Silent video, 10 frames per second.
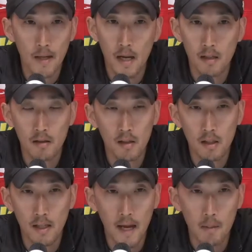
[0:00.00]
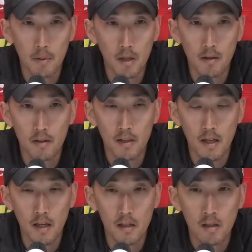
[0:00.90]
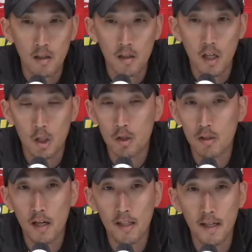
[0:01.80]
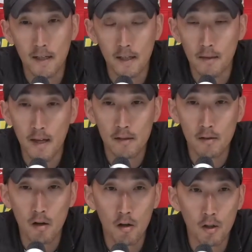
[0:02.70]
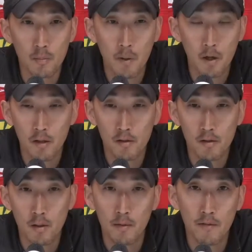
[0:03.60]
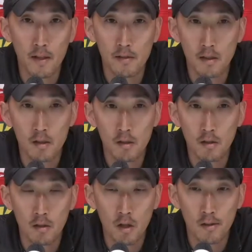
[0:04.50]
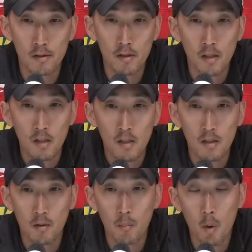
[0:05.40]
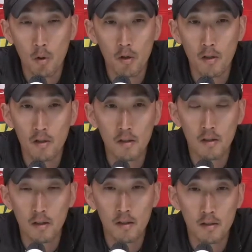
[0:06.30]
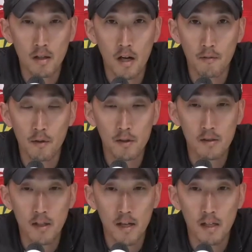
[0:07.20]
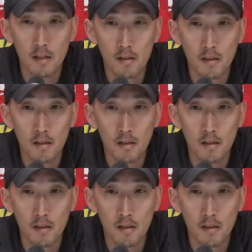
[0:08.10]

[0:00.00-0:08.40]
anything can happen on the day. You just got to get in. That's the hardest part. And there's some events this year across the board in this conference that